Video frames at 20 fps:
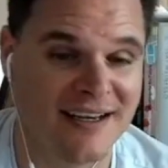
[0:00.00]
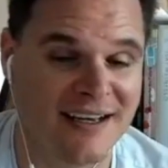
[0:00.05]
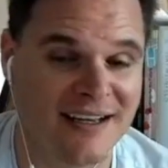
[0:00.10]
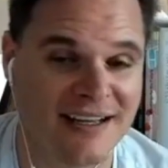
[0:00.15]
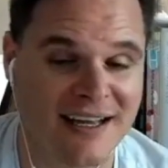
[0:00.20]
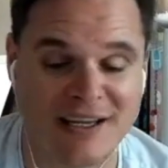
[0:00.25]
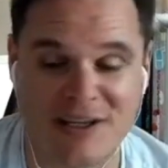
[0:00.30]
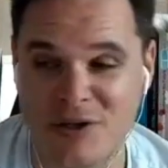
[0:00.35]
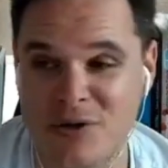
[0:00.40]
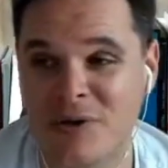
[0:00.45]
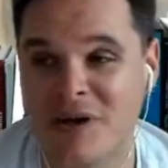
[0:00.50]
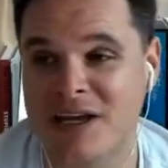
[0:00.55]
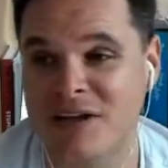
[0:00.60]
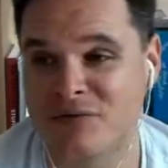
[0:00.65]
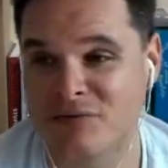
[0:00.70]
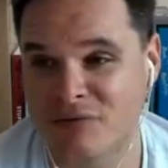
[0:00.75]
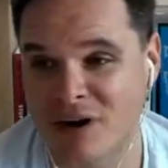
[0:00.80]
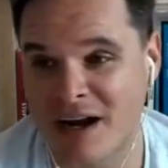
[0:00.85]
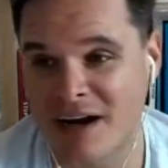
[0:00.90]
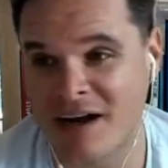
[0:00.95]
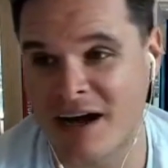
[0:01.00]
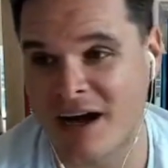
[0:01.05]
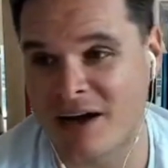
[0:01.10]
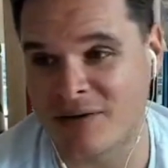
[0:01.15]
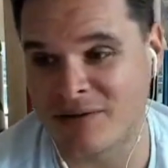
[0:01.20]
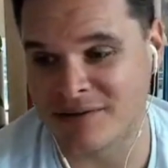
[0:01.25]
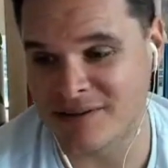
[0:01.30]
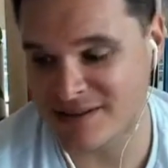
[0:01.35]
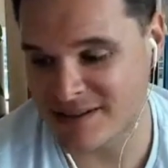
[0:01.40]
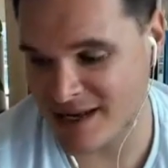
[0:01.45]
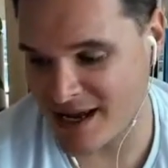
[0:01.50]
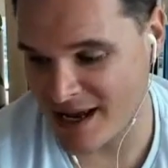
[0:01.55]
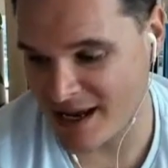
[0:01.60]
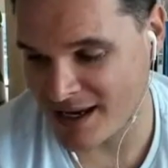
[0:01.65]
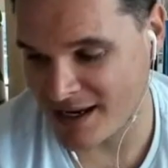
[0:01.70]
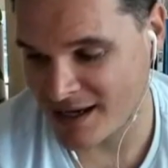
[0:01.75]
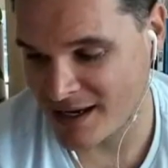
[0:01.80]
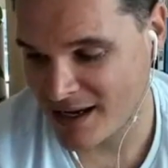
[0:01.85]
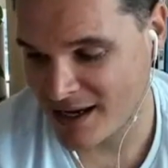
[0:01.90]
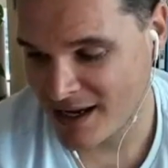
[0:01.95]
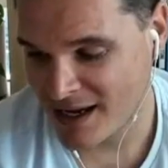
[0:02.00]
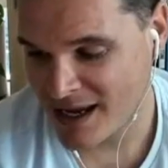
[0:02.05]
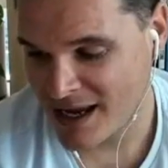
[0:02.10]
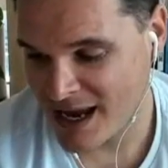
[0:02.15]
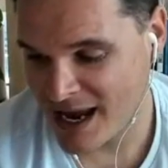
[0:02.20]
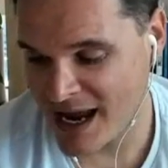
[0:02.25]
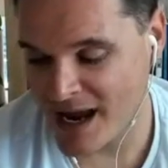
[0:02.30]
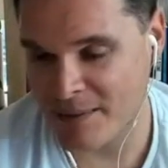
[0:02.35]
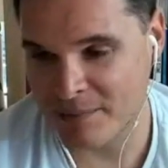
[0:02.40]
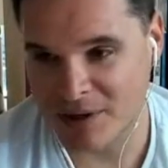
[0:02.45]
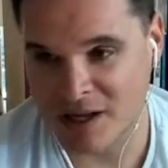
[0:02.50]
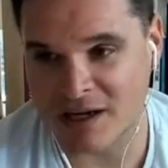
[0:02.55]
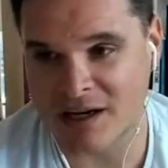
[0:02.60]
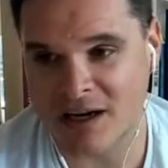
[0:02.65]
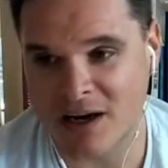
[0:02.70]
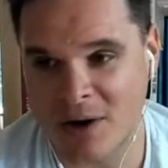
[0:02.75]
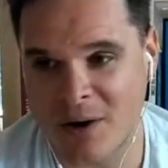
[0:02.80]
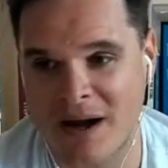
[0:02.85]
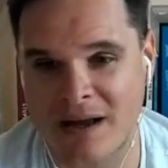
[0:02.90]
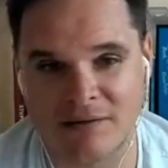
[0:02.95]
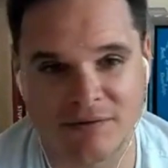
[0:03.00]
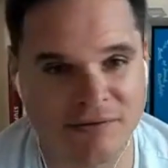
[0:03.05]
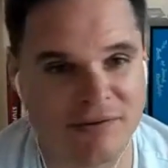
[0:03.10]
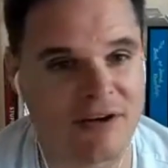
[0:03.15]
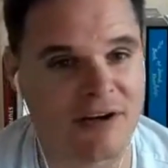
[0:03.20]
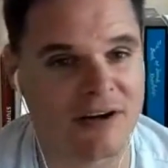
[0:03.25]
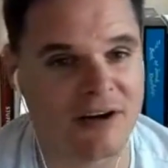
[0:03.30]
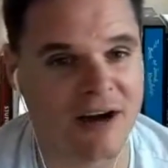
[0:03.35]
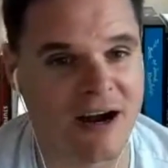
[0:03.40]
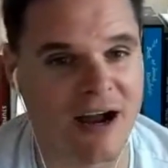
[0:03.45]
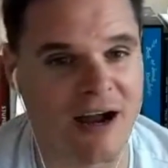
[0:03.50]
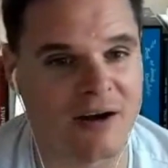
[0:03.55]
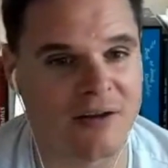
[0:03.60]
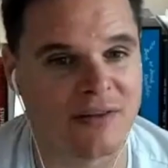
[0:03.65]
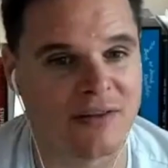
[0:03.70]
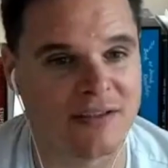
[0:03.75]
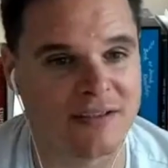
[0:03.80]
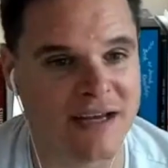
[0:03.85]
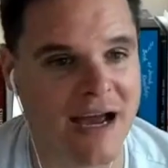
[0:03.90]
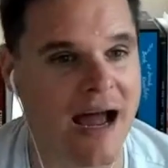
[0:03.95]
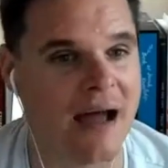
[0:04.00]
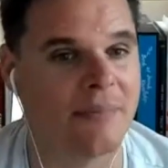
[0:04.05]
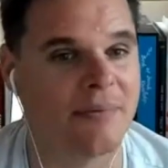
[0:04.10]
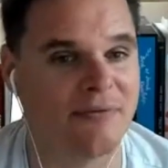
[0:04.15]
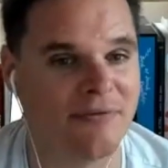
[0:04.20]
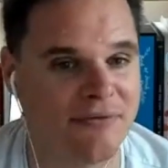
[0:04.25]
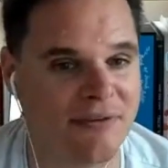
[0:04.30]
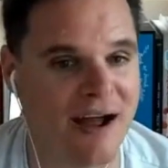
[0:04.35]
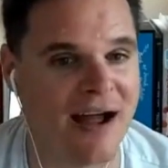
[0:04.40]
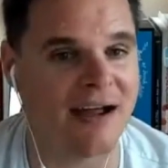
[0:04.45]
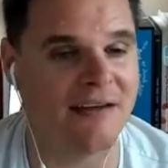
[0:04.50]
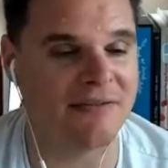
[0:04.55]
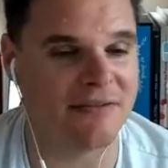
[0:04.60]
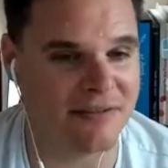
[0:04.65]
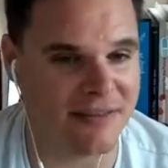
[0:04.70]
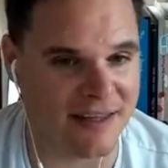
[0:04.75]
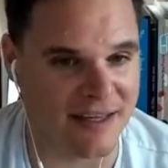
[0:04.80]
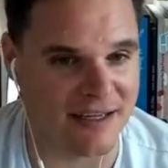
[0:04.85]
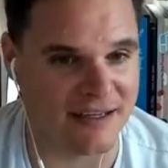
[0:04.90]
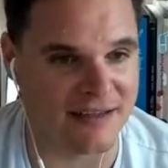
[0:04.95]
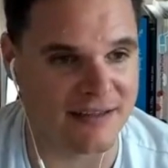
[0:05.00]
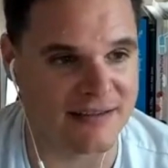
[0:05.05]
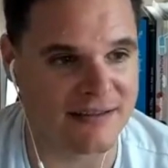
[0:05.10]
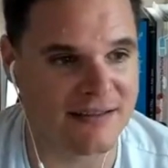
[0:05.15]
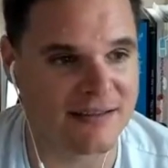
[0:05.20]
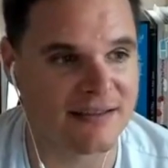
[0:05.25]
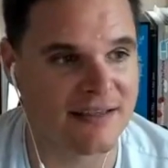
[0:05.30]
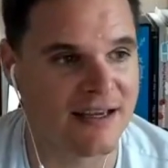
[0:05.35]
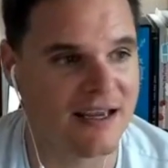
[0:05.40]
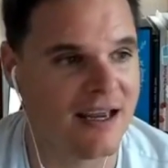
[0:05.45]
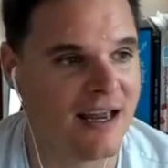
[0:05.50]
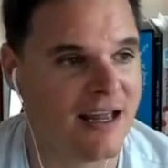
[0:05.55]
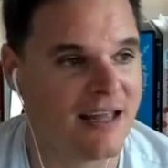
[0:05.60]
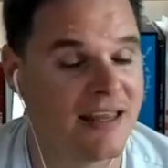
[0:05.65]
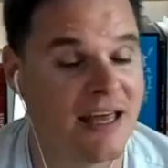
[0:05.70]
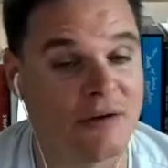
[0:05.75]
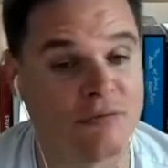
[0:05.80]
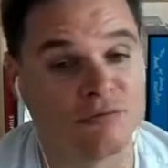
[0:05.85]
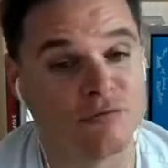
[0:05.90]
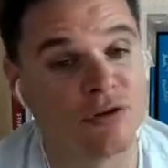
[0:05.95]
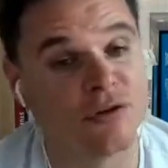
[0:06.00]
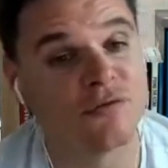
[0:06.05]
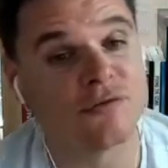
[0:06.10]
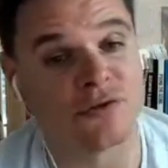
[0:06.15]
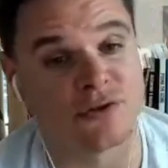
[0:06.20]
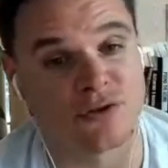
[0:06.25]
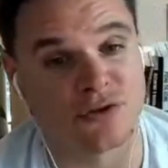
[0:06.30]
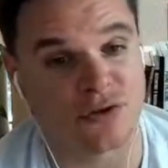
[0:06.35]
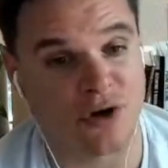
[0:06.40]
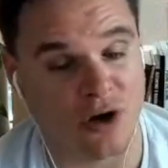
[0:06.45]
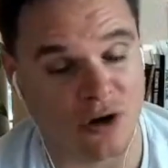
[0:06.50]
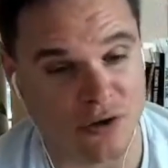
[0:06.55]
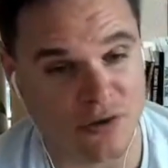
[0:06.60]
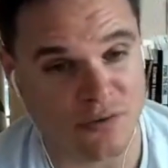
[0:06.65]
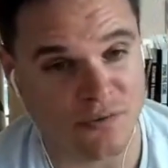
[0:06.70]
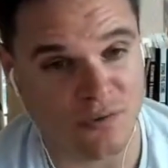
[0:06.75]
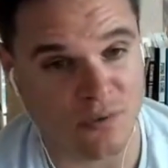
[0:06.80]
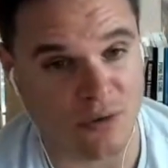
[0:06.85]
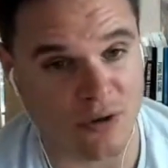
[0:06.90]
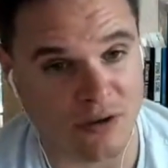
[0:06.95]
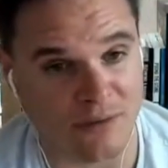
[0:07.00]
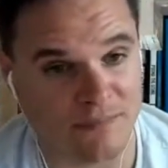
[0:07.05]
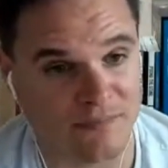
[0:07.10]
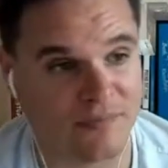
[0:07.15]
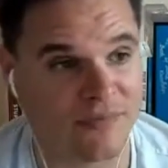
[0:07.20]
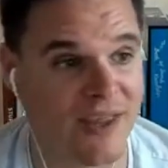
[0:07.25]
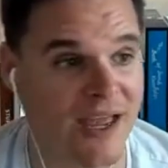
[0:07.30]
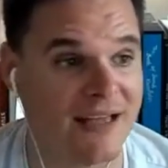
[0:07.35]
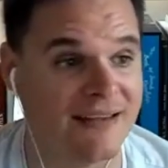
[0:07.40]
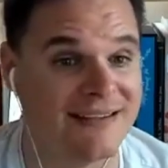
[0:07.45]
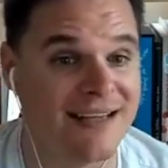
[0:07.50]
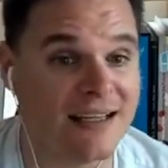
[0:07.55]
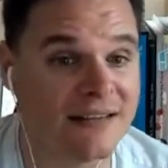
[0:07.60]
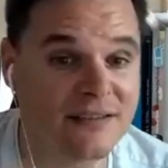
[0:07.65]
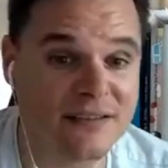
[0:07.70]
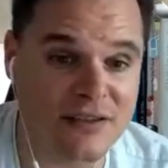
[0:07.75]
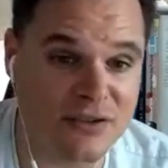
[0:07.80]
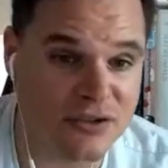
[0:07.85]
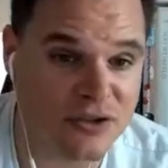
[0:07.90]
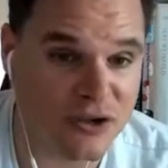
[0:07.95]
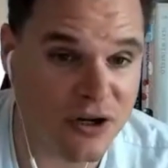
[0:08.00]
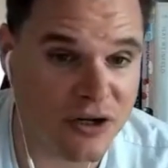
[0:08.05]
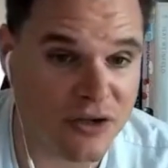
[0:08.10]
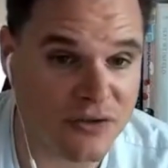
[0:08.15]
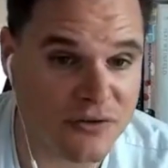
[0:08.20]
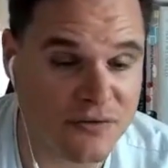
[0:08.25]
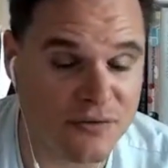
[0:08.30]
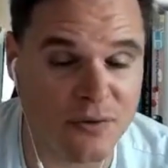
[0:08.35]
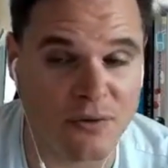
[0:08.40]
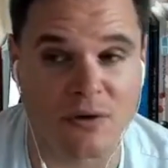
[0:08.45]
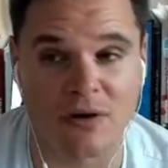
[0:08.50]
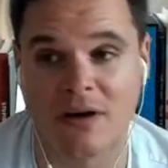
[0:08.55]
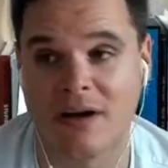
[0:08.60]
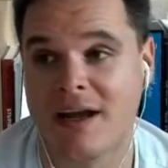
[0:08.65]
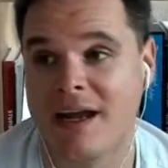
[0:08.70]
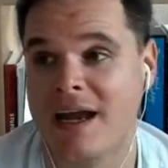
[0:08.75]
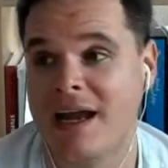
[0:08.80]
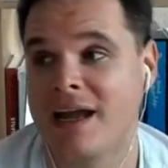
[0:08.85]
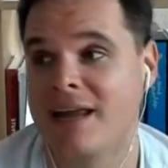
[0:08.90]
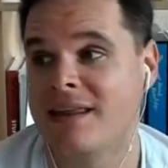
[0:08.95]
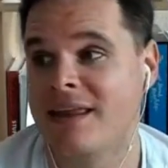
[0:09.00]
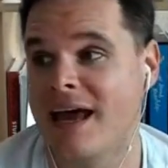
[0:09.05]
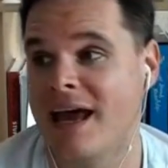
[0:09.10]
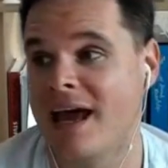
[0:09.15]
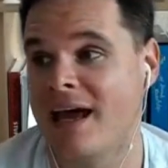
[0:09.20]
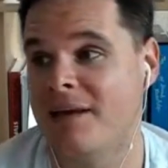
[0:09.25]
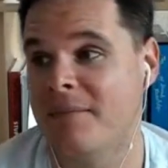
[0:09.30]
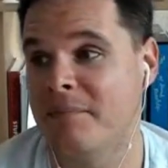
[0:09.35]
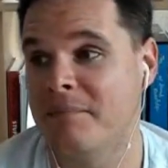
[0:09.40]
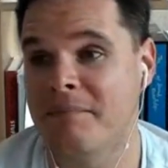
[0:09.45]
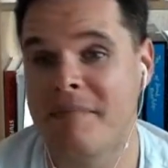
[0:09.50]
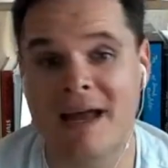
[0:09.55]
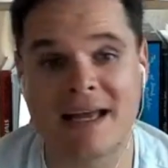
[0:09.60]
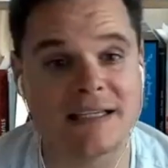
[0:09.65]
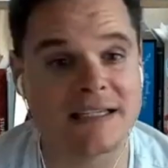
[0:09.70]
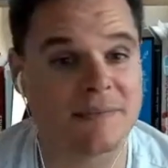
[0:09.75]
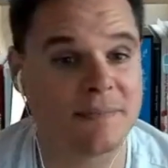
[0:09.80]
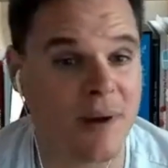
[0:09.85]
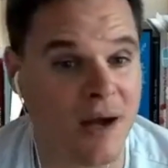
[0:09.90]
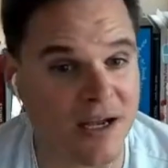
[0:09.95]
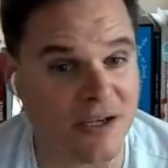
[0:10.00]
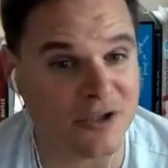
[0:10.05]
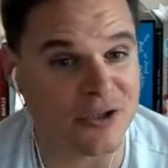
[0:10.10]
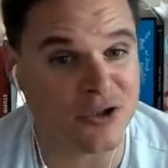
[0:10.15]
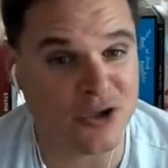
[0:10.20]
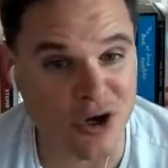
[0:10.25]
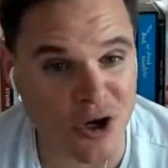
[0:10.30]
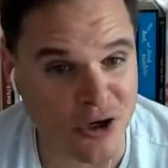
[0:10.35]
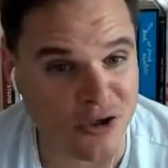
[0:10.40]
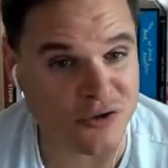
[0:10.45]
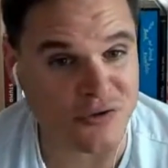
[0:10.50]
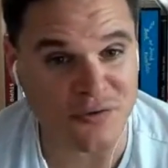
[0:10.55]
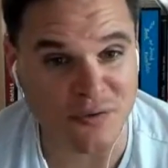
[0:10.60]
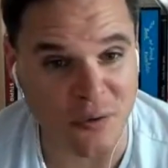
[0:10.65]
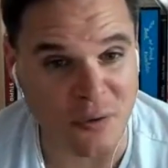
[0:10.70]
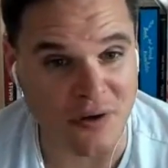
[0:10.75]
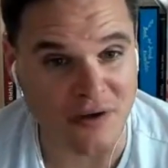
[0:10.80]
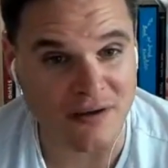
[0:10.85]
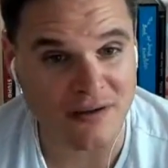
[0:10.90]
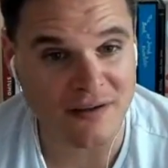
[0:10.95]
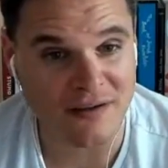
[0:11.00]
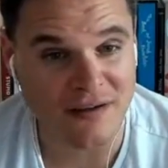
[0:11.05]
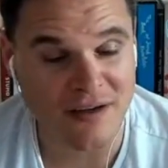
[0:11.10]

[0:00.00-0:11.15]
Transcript: Like, you can run out and say, hey, I'm going to go ahead and figure out the top five things that roofers charge for, that dentists charge for, that med spas charge for.